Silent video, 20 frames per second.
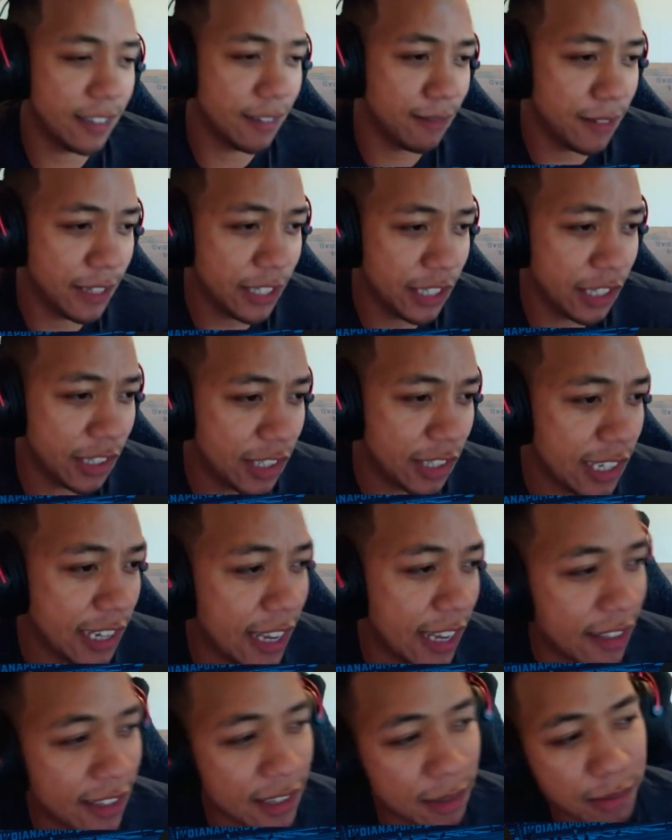deficiency
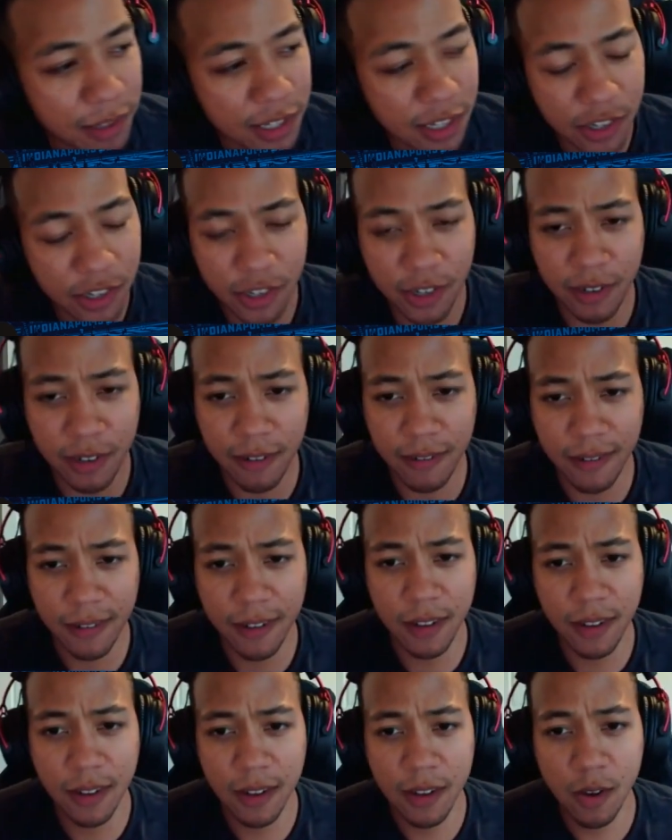at this position.
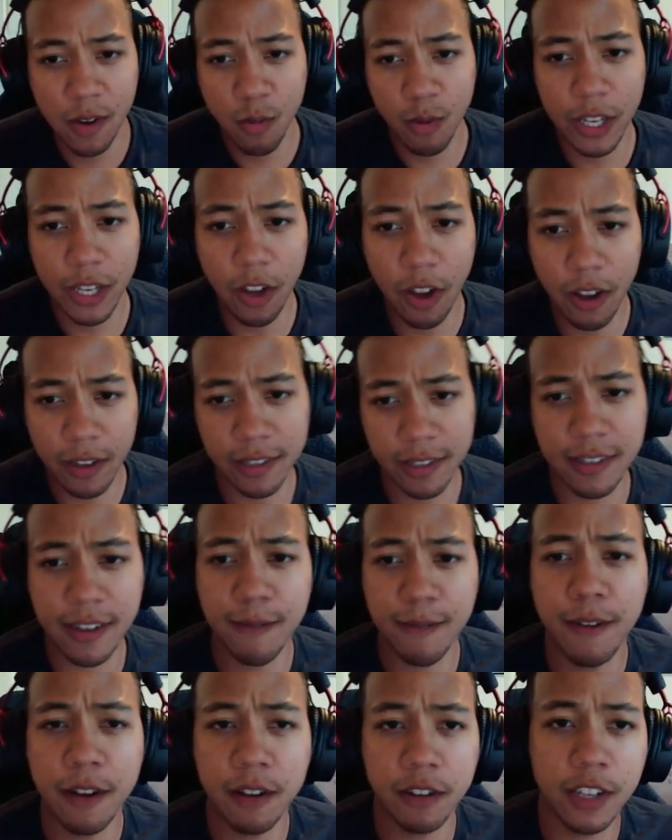We lost
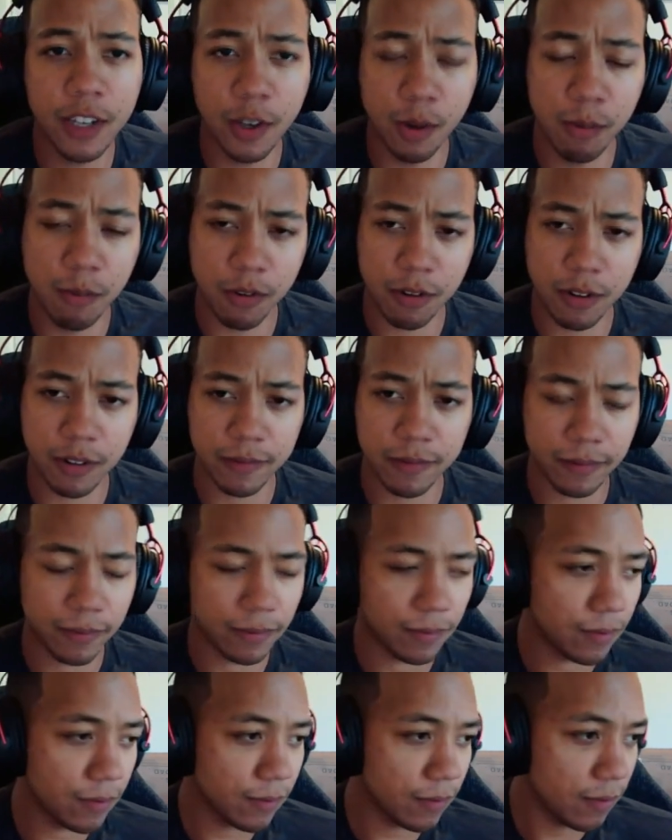Stephon Gilmore
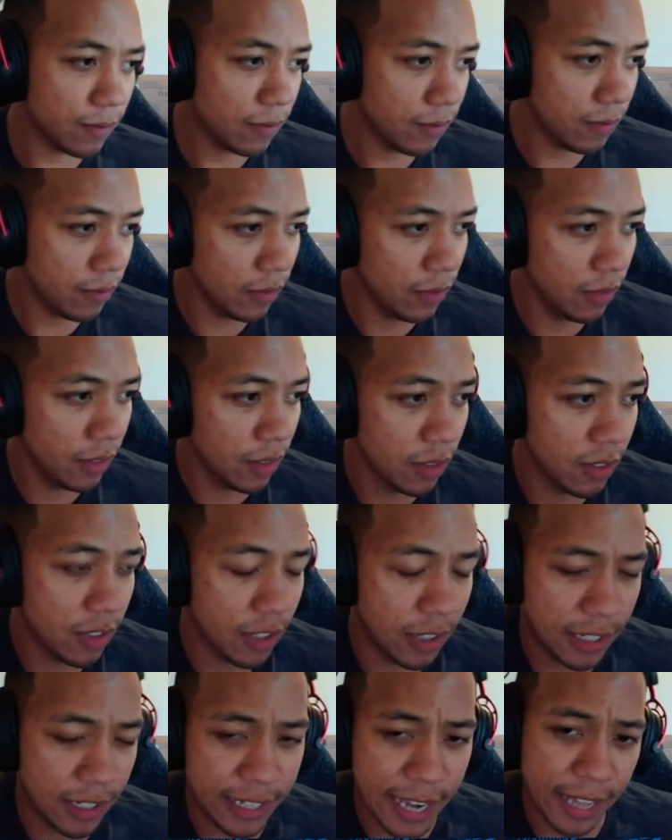
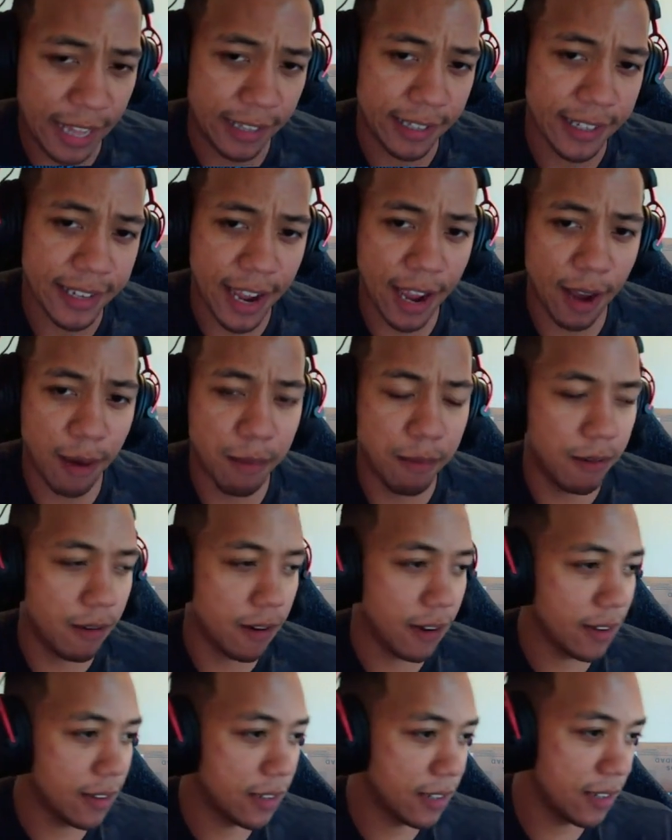to the Dallas
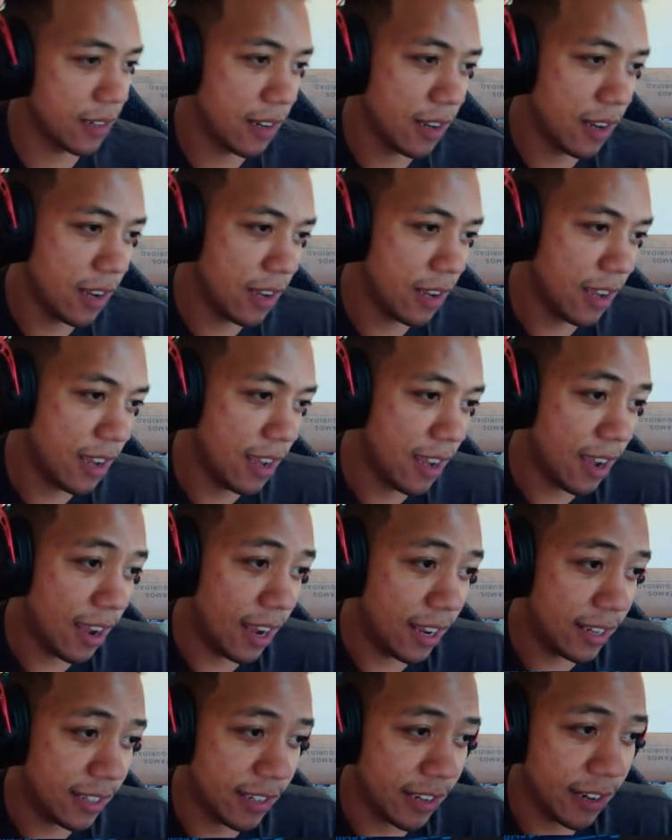Cowboys.
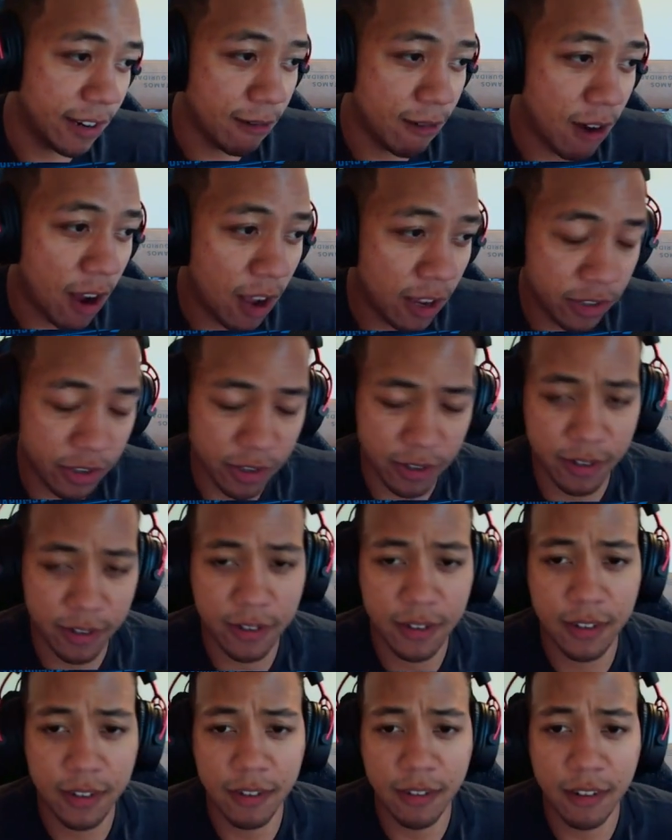Isaiah
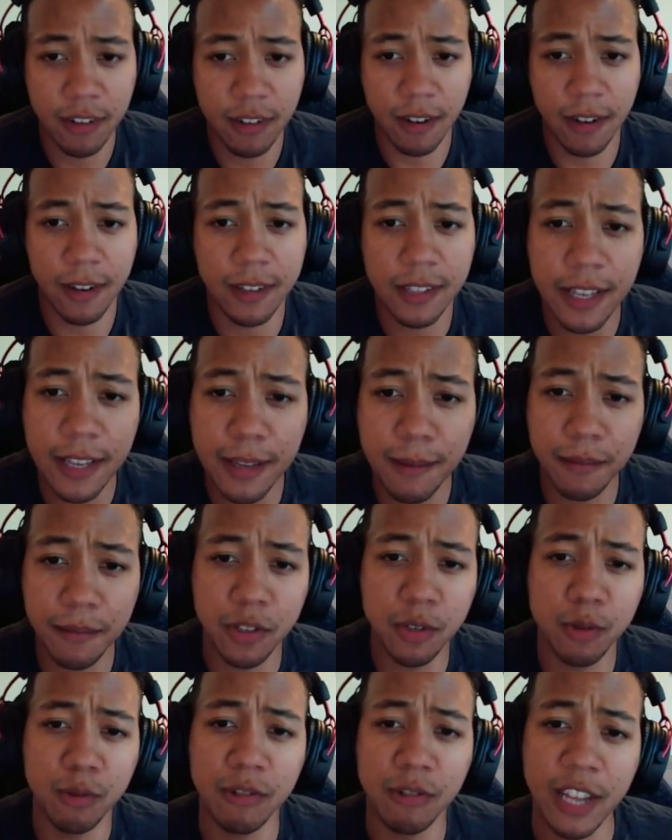Rodgers, lost him
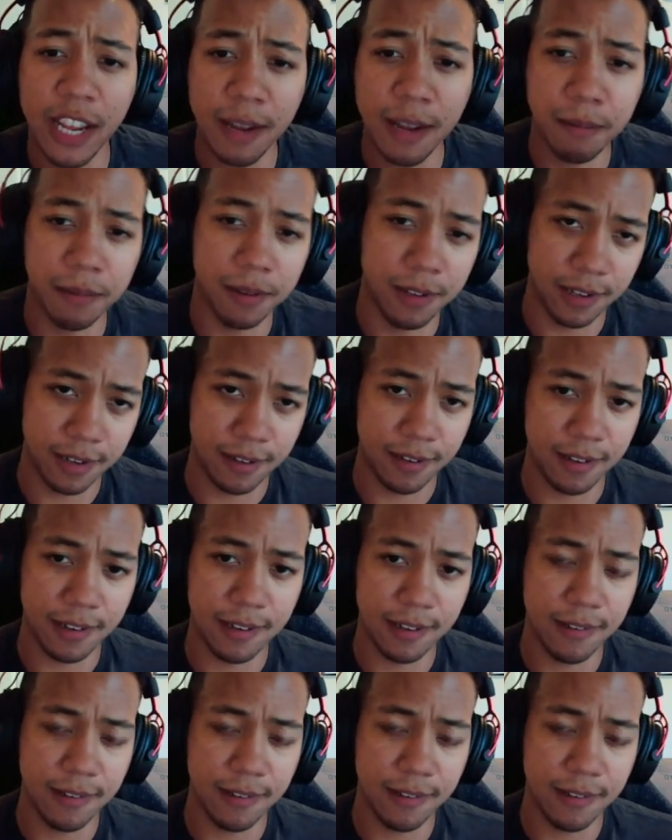to gambling.